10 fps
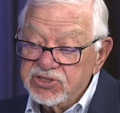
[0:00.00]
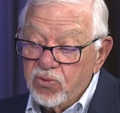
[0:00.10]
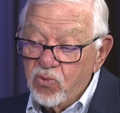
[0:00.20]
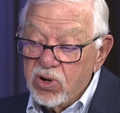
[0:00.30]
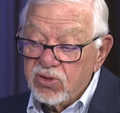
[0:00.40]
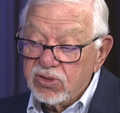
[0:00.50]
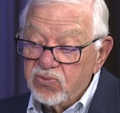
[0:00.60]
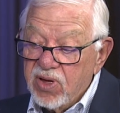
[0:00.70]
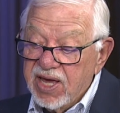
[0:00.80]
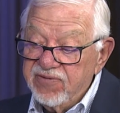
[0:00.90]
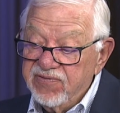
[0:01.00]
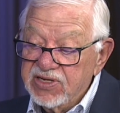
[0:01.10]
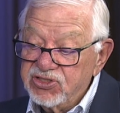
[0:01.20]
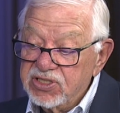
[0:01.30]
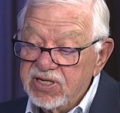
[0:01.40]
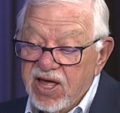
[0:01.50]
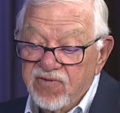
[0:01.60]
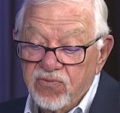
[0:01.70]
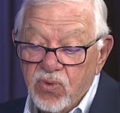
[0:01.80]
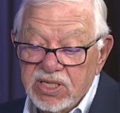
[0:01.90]
a worldwide vision
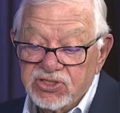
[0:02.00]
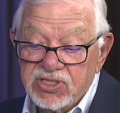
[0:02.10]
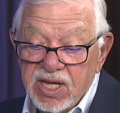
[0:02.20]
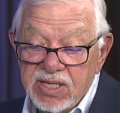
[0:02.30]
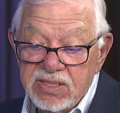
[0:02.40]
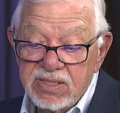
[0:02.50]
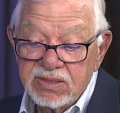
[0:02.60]
of what is done,